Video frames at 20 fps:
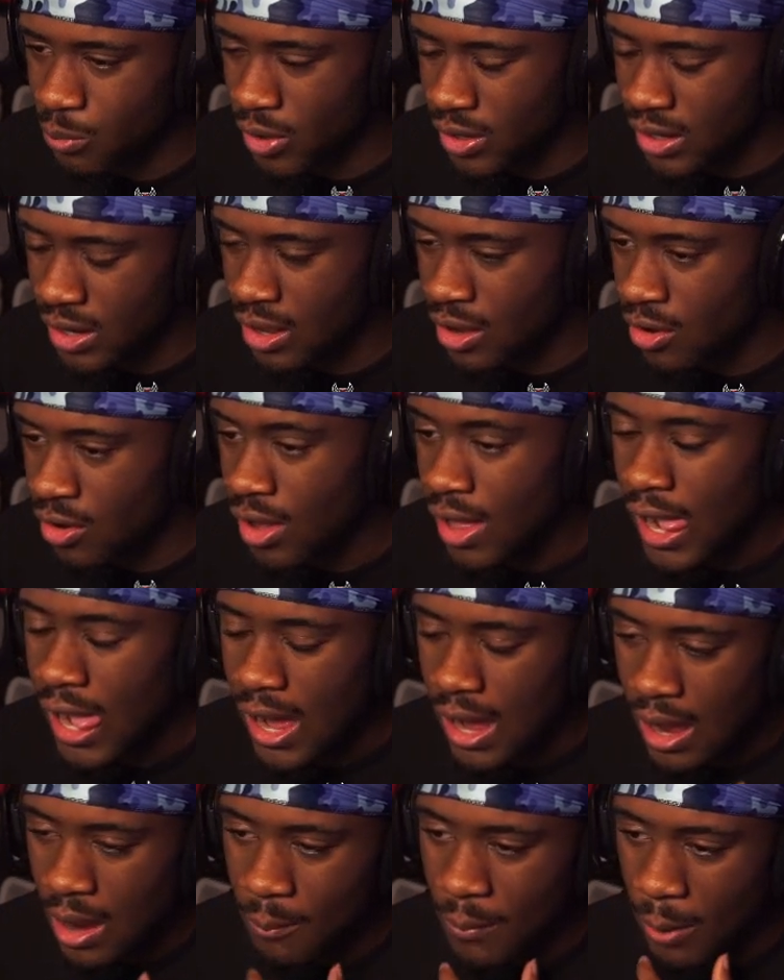right now,
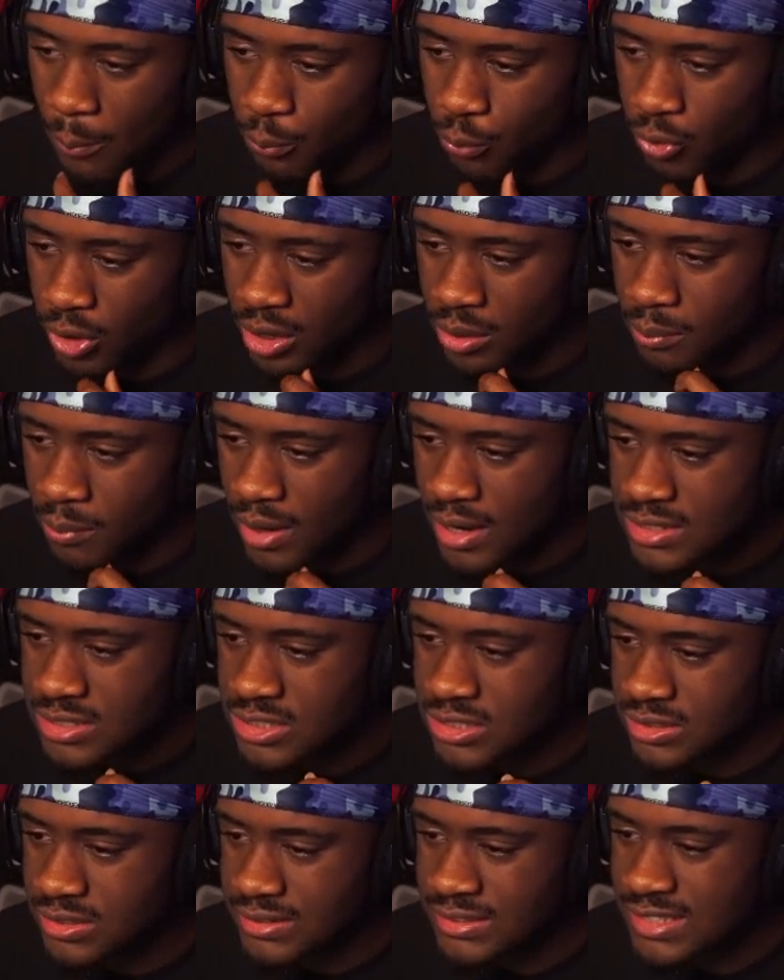I pretty
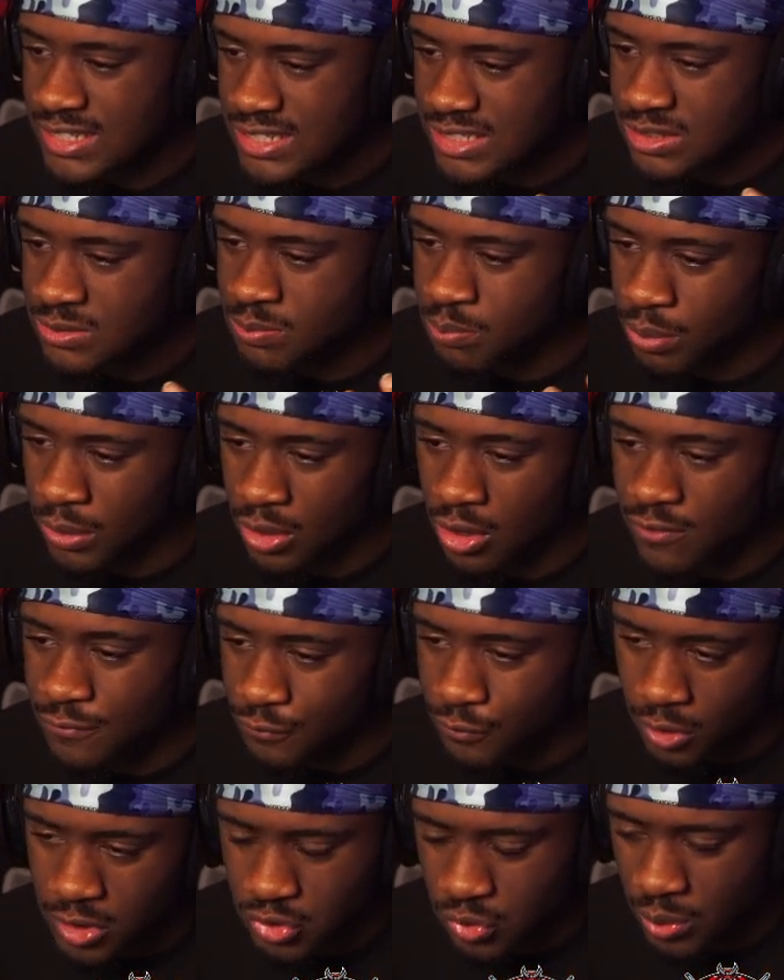much just play on
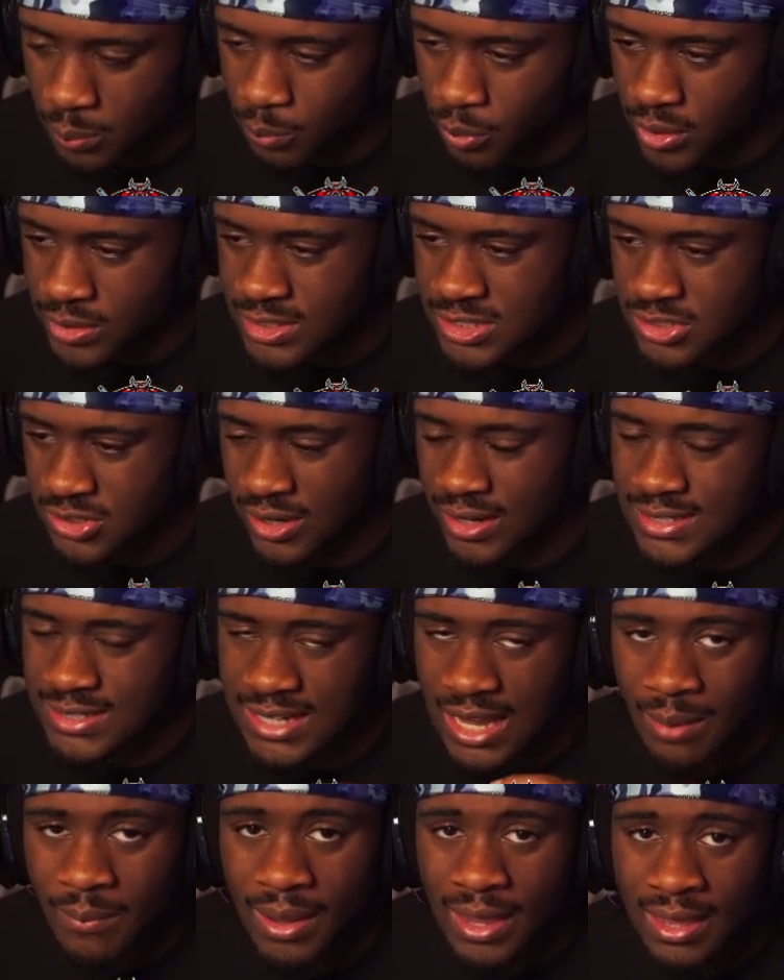full screen, boys, just so I can
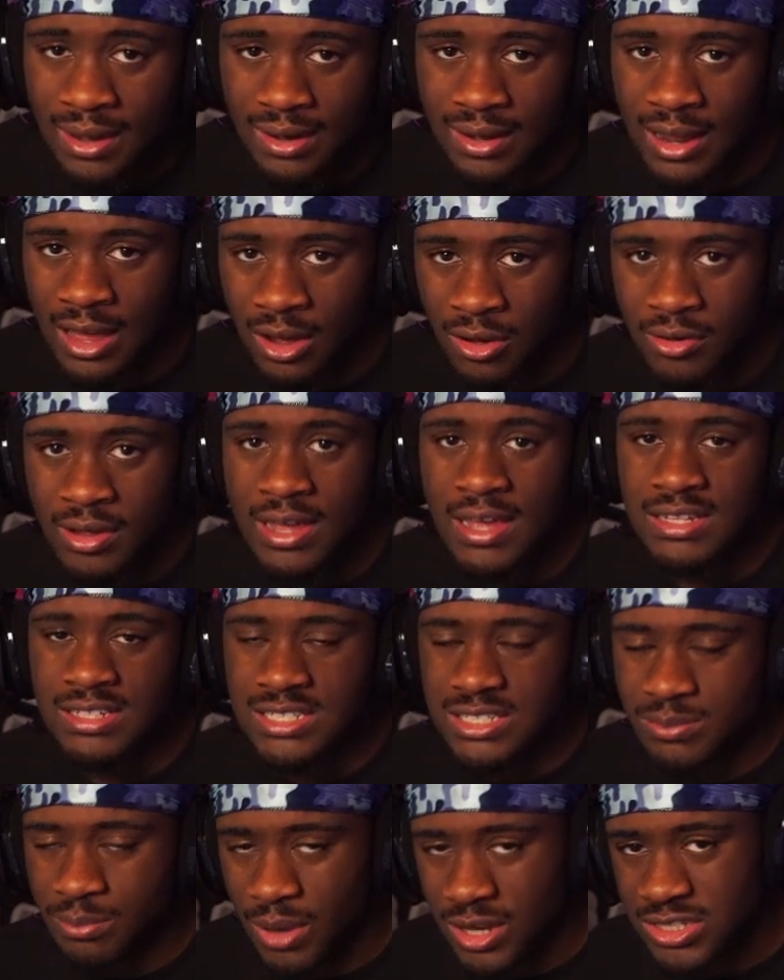tap in and out
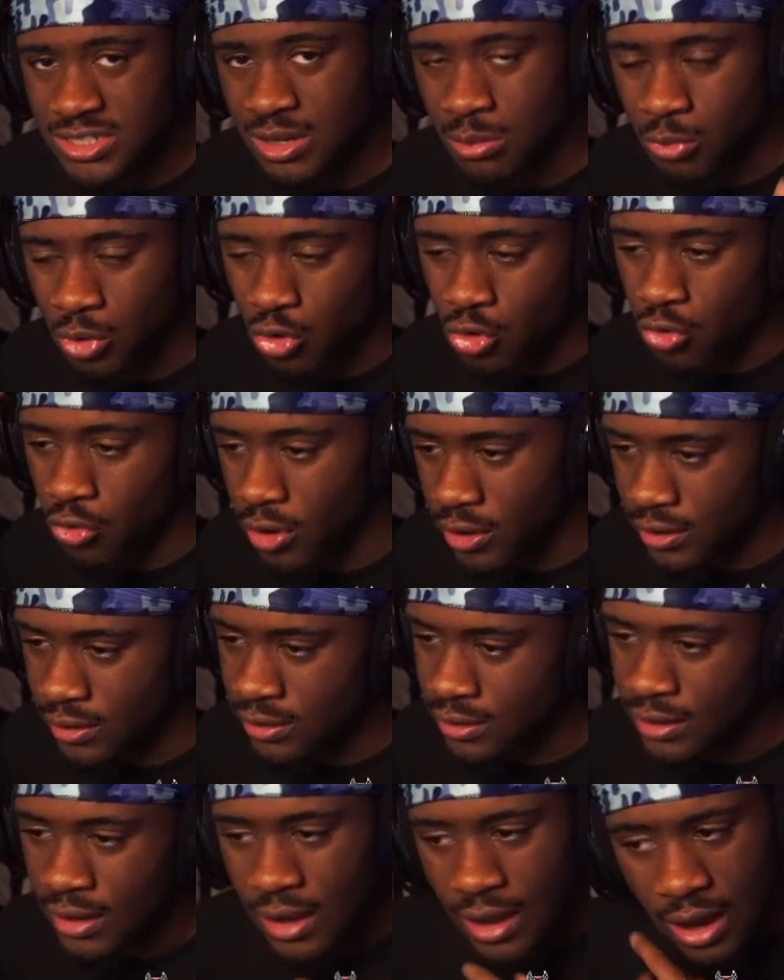just to make sure I'm
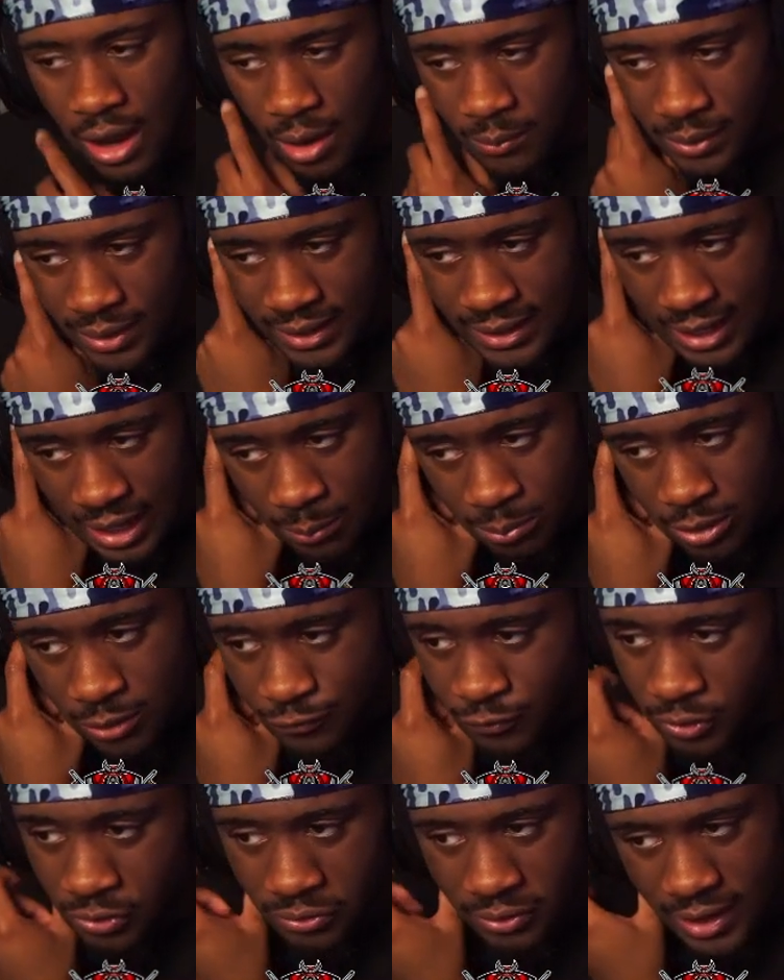recording the gameplay
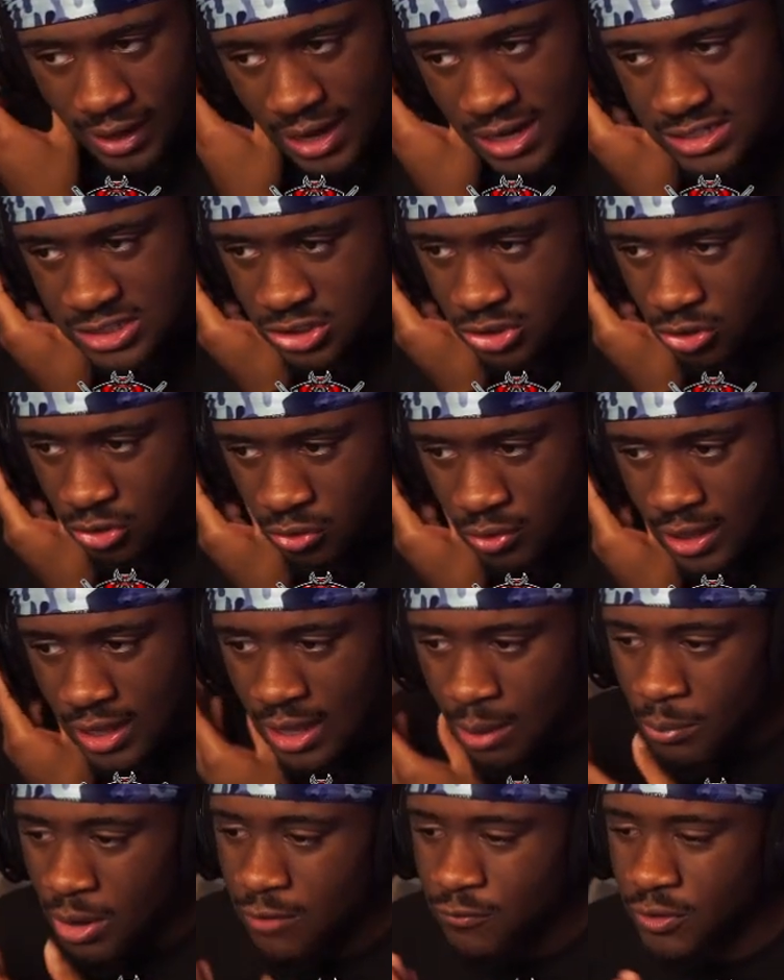for you guys. So
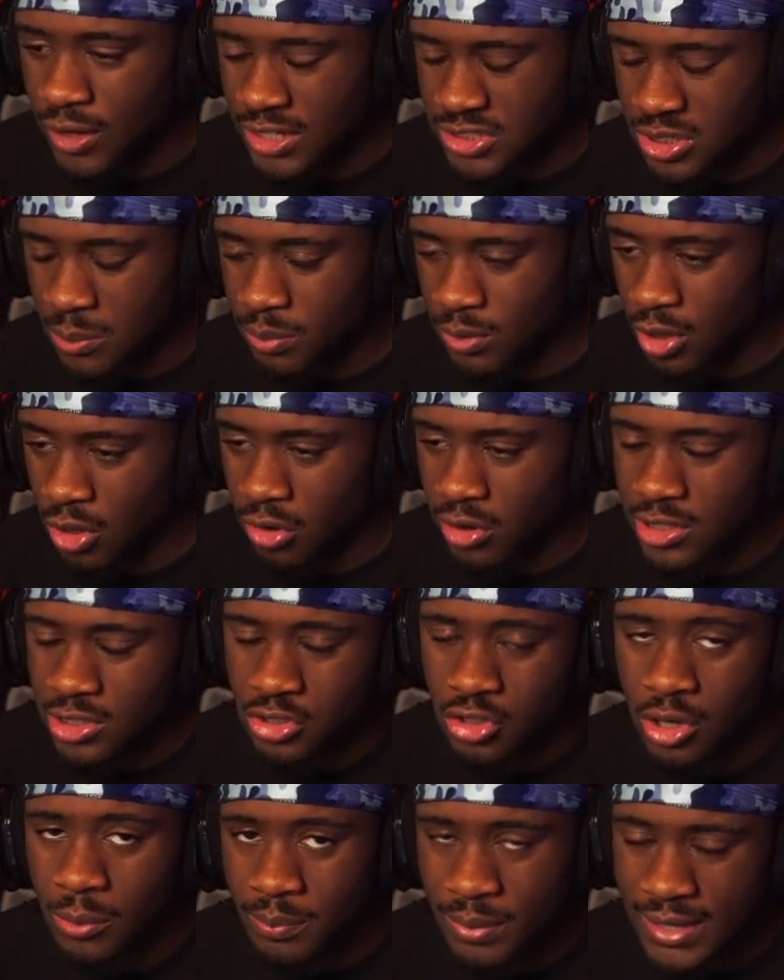but if you guys are playing on a
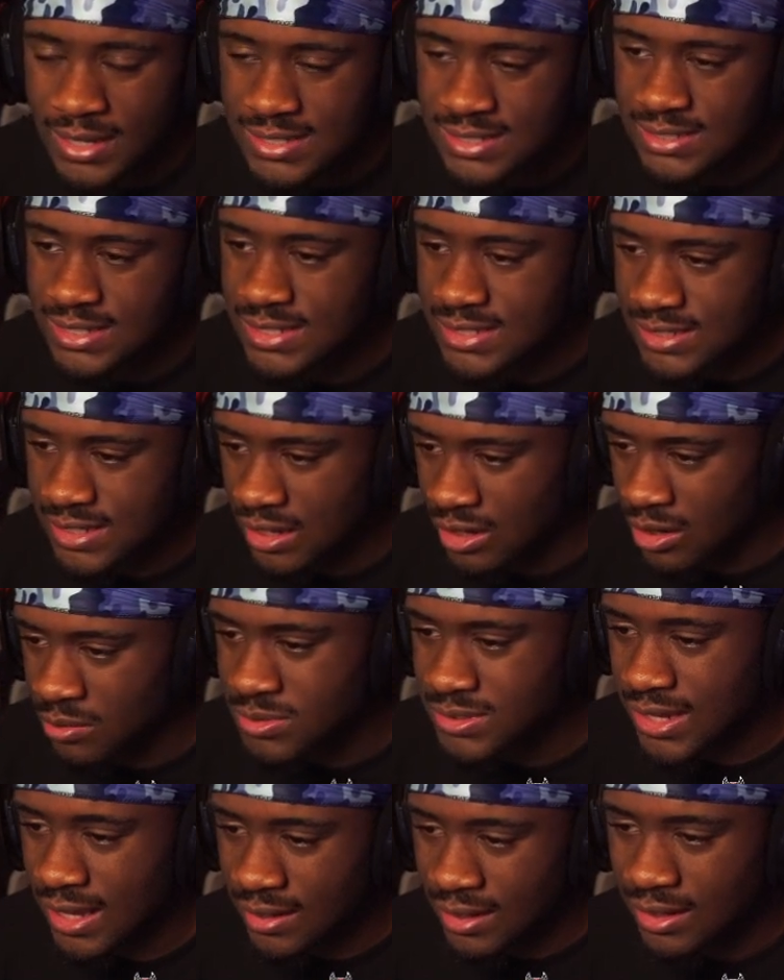dual PC setup,
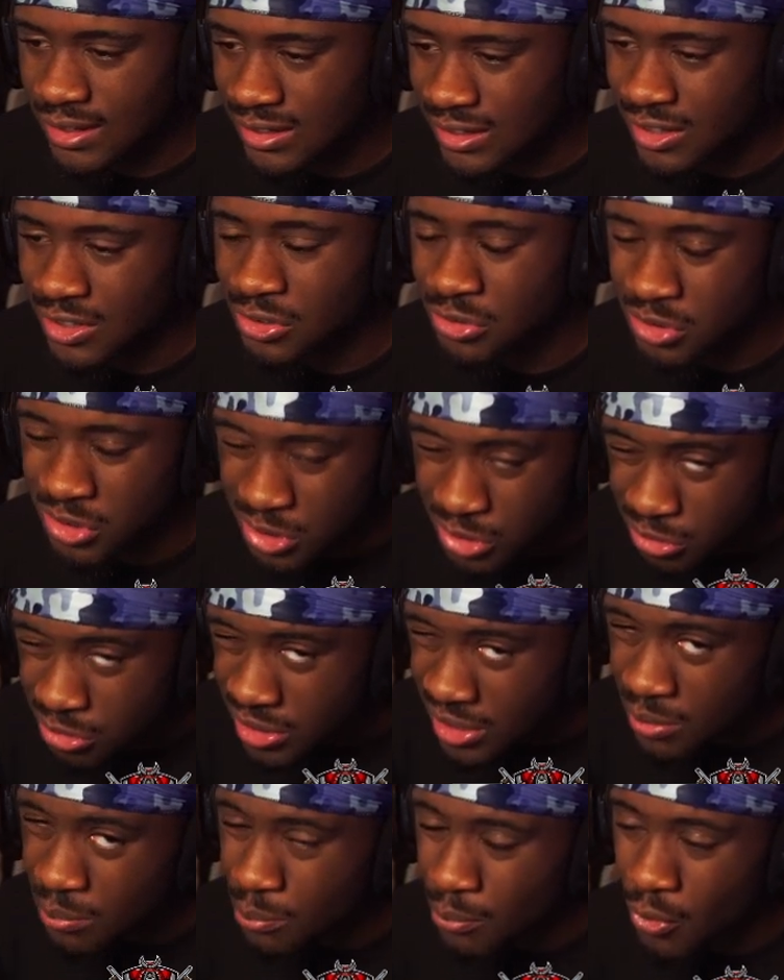technically you do
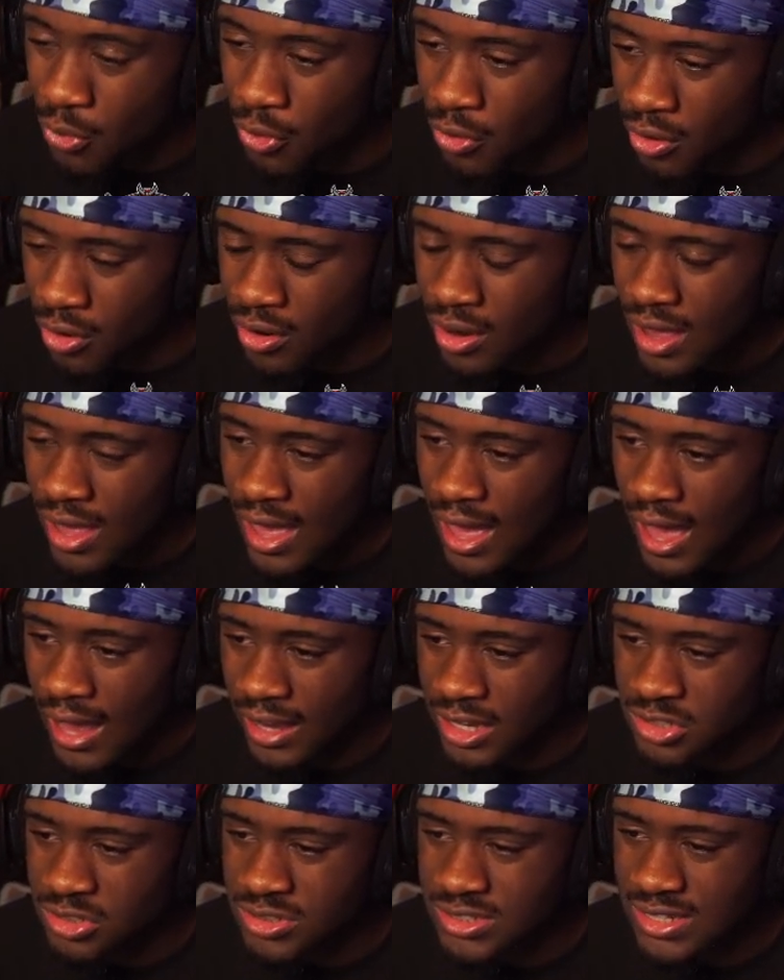get get more, I
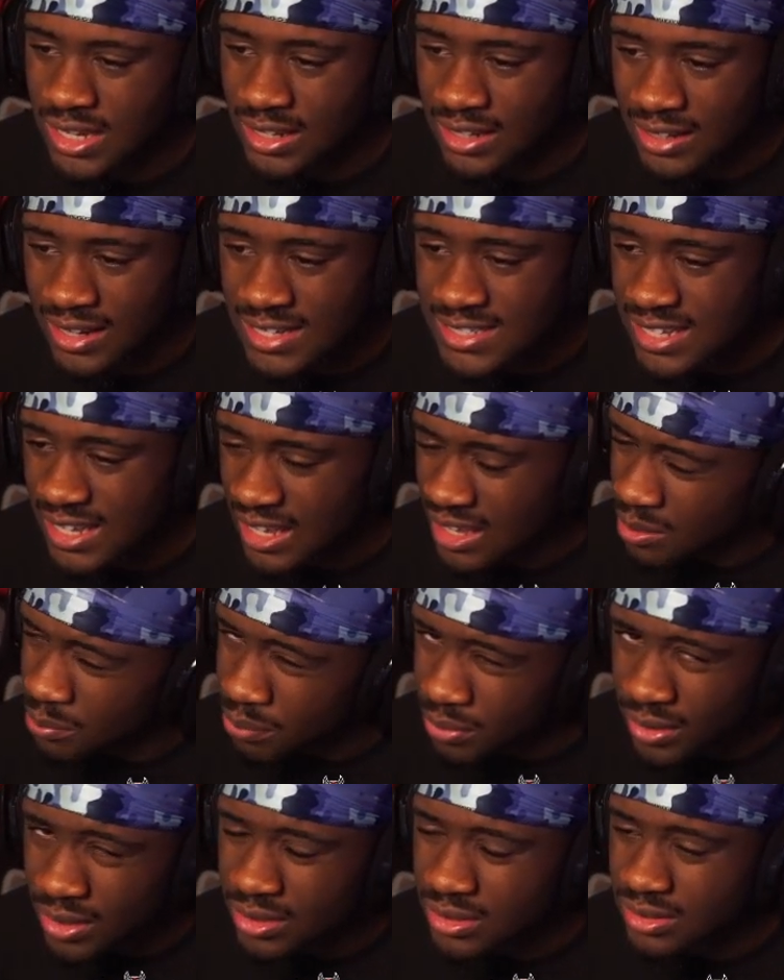guess you say less
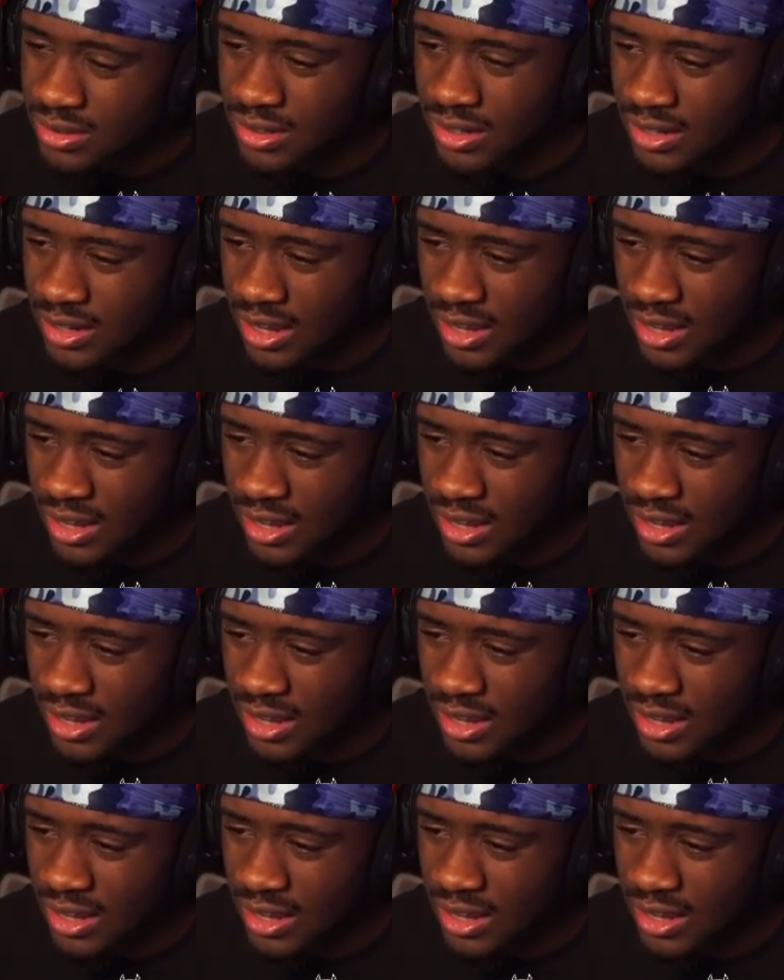input delay, I